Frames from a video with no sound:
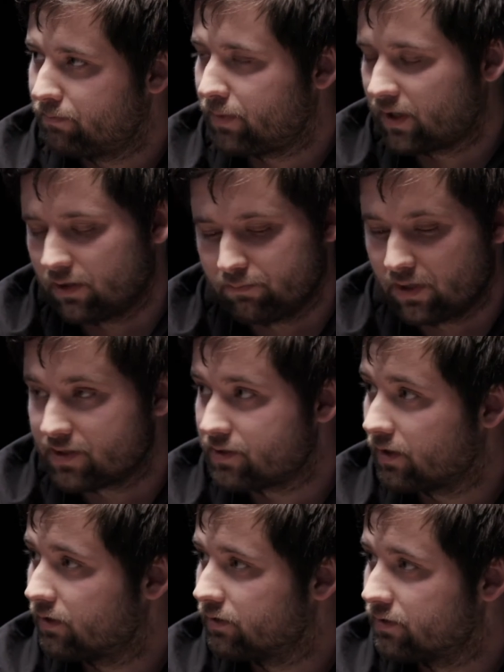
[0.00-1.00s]
packet per
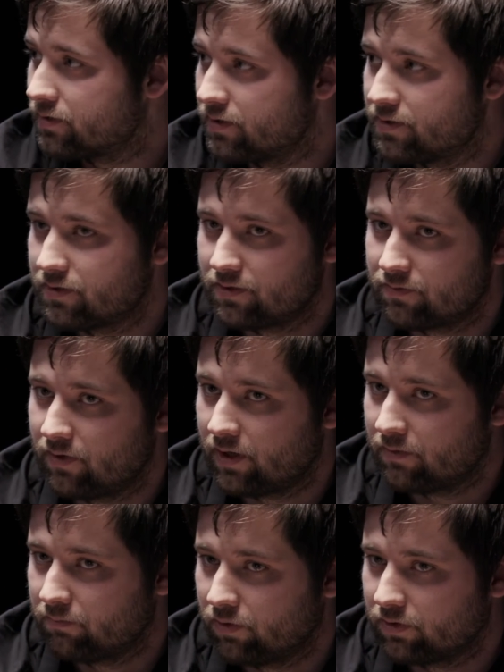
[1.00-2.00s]
second, it's
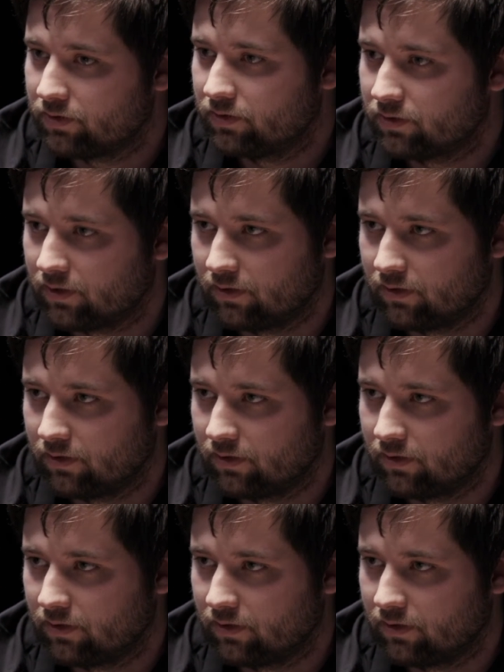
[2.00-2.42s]
very important,